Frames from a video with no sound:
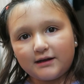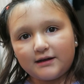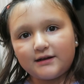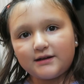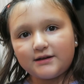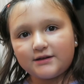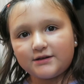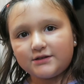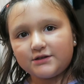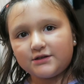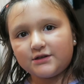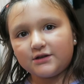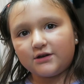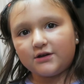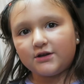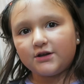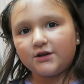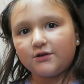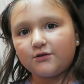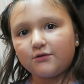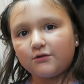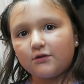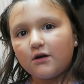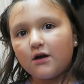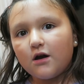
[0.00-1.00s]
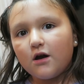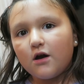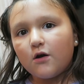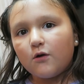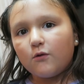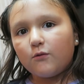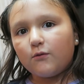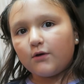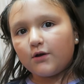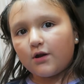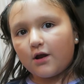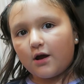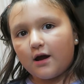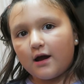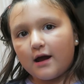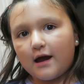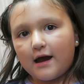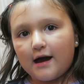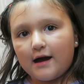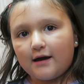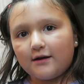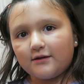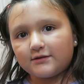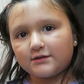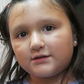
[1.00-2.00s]
gonna show you what our
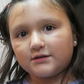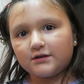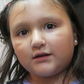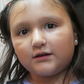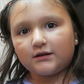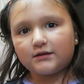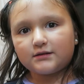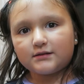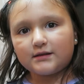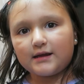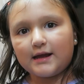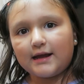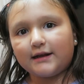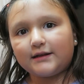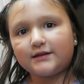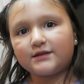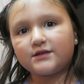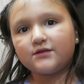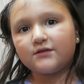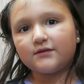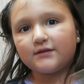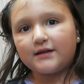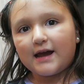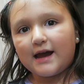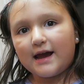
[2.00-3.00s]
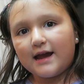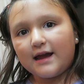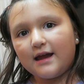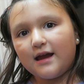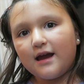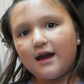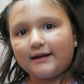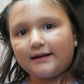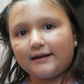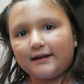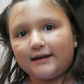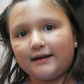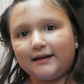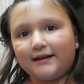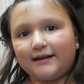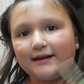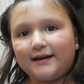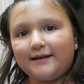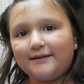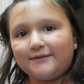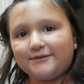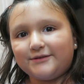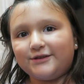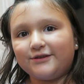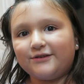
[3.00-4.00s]
house looks like so that I can
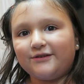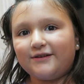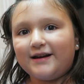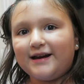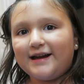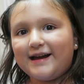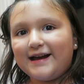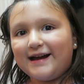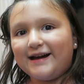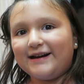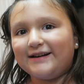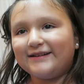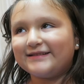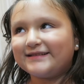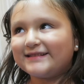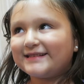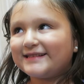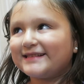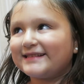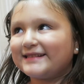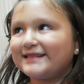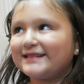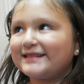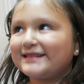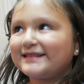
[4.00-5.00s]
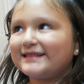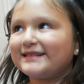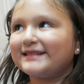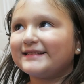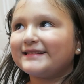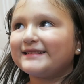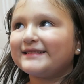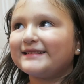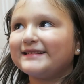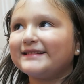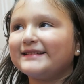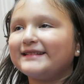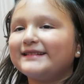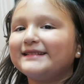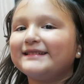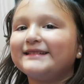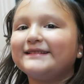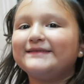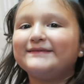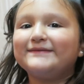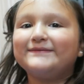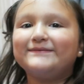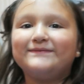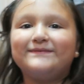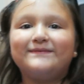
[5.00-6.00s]
come to our house. Okay.
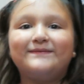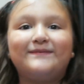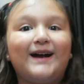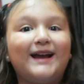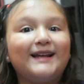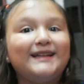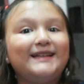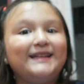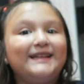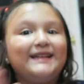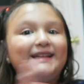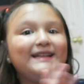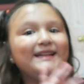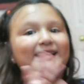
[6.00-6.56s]
Bye.